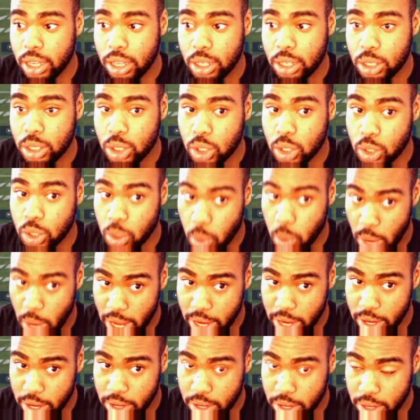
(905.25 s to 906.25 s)

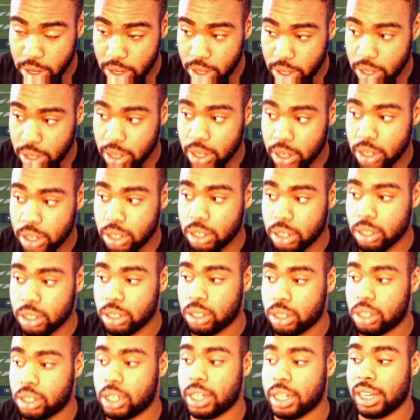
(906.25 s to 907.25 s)
square
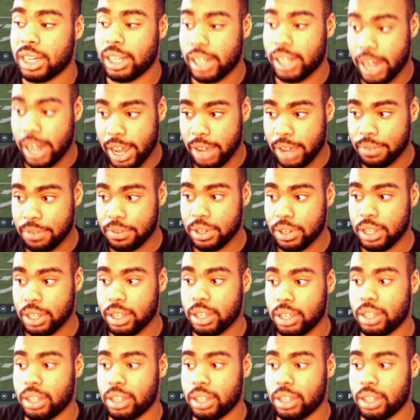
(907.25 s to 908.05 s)
to the left,